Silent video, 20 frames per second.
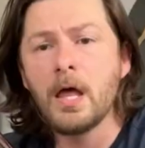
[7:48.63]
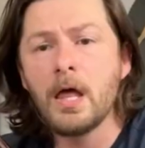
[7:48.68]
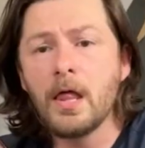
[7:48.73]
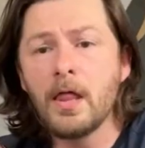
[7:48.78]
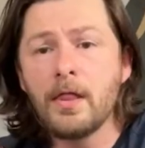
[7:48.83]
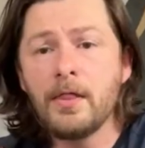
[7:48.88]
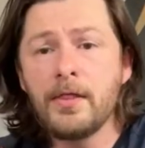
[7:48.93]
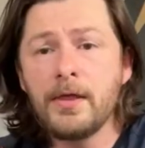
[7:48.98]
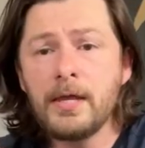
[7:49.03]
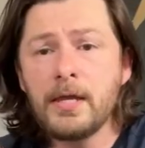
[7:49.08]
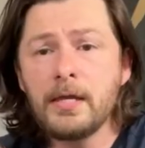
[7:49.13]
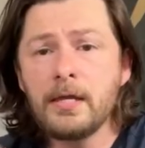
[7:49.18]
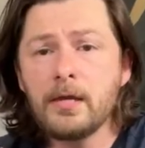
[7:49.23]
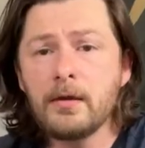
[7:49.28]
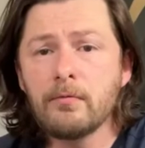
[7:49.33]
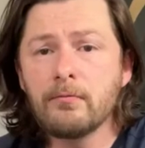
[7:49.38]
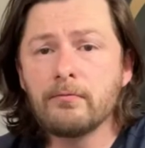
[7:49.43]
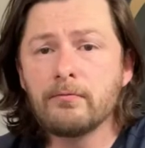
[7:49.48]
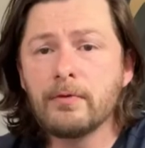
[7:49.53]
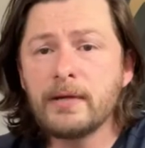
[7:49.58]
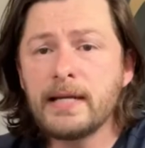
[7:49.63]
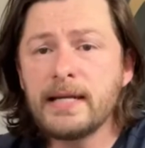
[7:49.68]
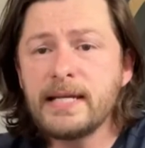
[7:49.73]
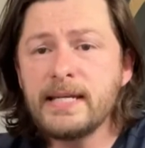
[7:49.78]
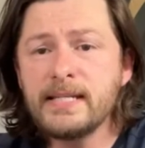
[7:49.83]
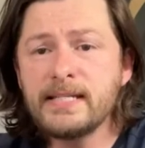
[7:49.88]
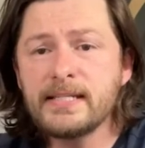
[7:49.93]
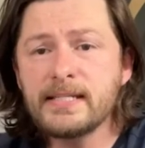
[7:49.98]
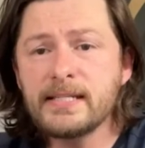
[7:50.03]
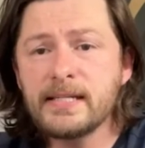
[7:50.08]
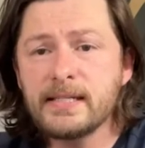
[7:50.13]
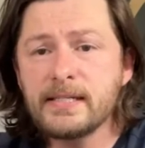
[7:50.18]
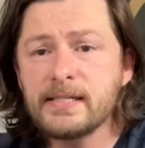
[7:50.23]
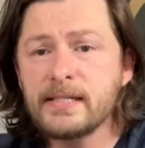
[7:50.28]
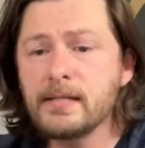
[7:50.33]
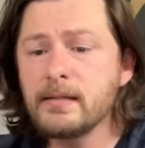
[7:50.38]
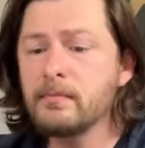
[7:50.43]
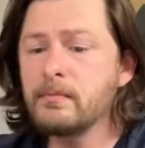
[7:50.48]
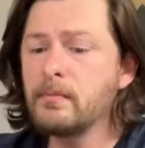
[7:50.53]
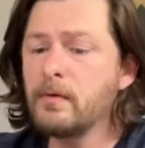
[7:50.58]
The release
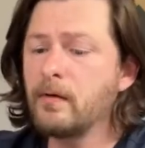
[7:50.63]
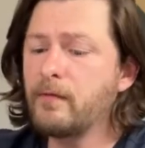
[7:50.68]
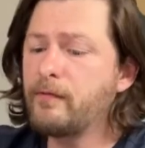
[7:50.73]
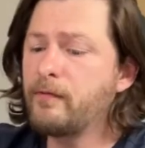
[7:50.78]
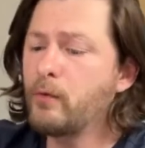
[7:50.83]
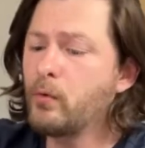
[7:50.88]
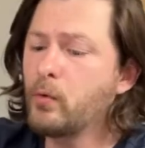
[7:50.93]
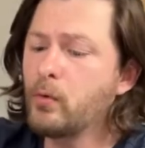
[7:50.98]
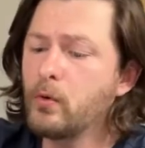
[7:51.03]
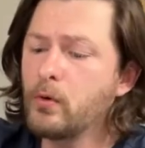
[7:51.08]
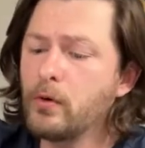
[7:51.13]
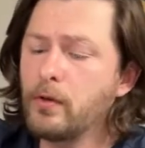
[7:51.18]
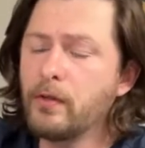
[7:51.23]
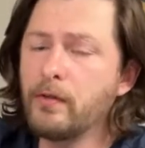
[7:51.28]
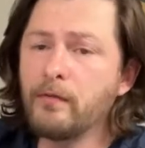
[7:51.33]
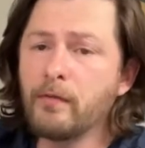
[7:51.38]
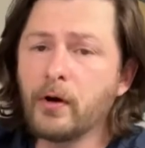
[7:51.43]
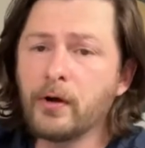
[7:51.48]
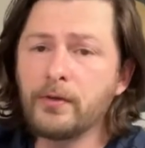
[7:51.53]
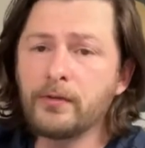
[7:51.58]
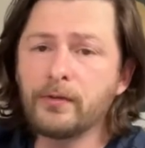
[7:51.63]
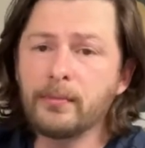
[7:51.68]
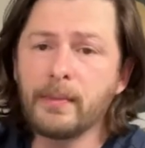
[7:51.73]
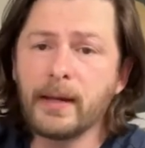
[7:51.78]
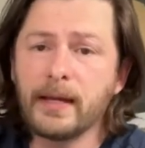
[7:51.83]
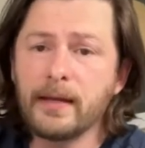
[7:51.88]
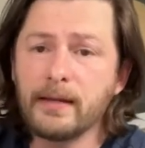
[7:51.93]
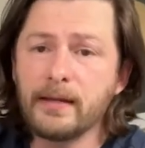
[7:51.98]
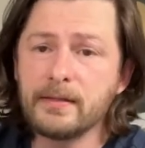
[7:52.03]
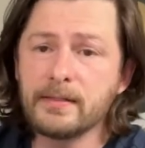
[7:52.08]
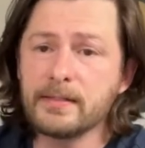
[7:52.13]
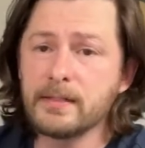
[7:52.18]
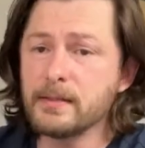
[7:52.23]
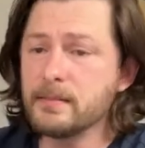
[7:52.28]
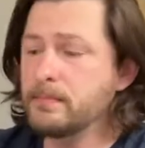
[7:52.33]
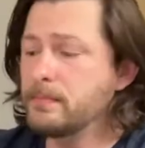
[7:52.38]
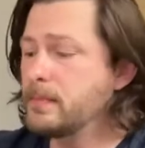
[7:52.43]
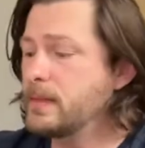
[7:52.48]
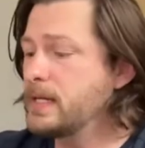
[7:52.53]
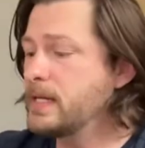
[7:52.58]
system for the visor
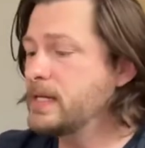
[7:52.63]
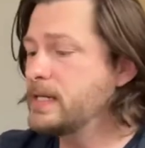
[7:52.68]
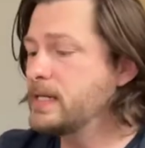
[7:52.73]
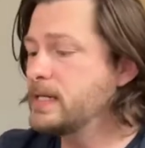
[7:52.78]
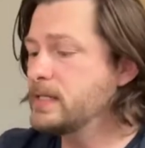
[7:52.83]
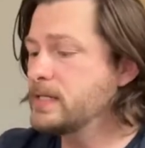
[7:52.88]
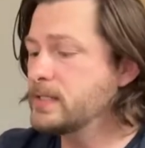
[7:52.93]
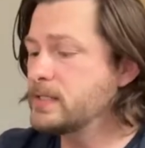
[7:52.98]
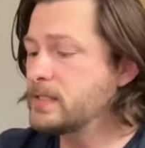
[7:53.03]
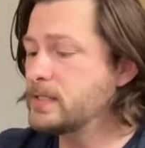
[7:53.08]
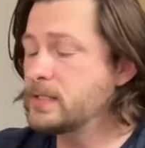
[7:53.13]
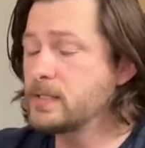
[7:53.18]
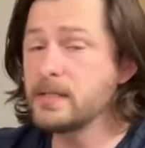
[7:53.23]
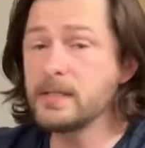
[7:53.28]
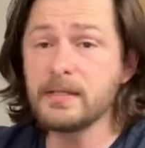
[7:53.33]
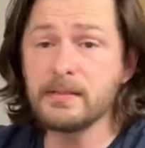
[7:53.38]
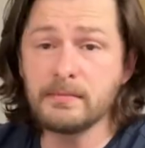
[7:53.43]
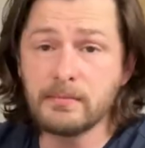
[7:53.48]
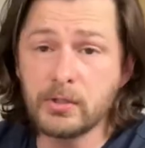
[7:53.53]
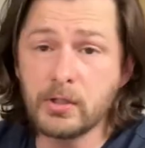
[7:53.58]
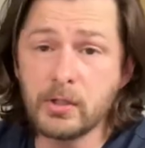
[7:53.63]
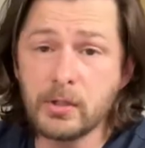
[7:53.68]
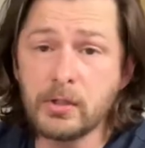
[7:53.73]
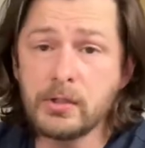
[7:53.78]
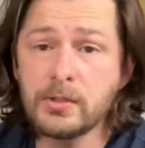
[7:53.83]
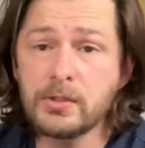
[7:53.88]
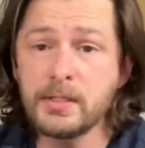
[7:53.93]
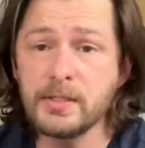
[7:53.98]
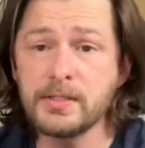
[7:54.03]
mechanism is good,